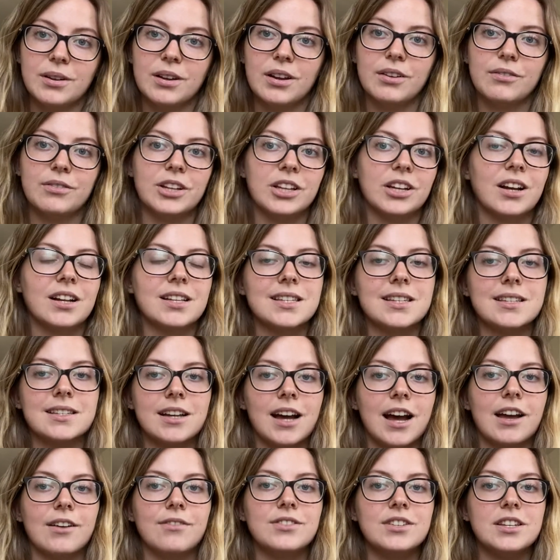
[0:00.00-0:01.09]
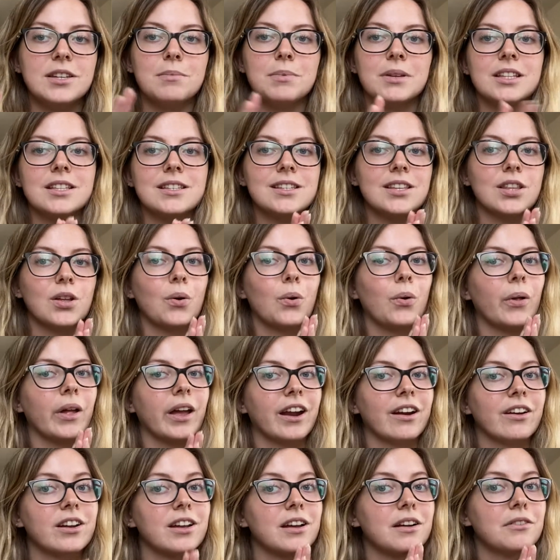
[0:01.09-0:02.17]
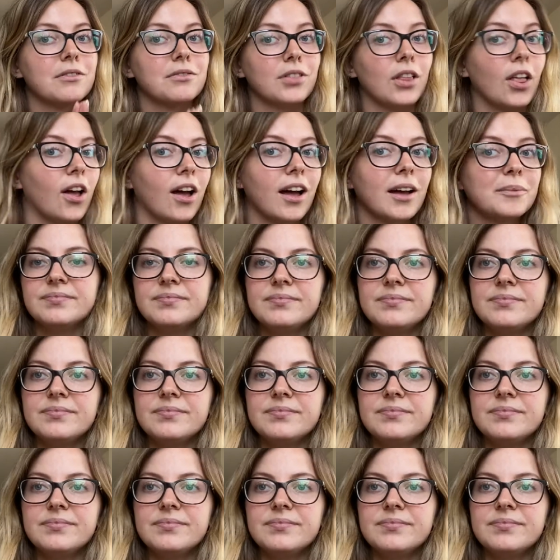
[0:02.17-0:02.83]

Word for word: I really got to dive deep into the whole area of law.